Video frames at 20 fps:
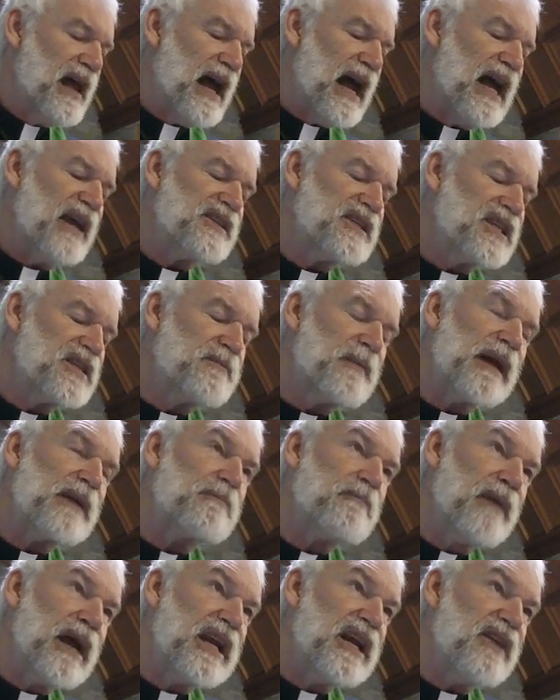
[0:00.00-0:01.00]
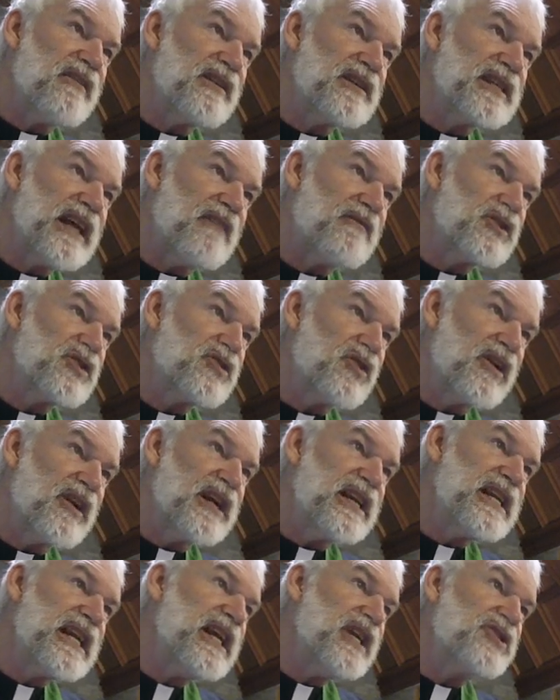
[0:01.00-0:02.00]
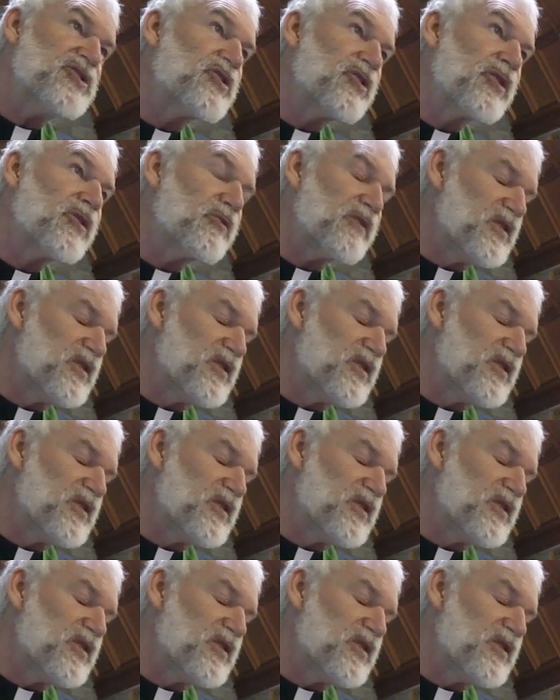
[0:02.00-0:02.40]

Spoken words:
I suspect many of us have a sort of knee-jerk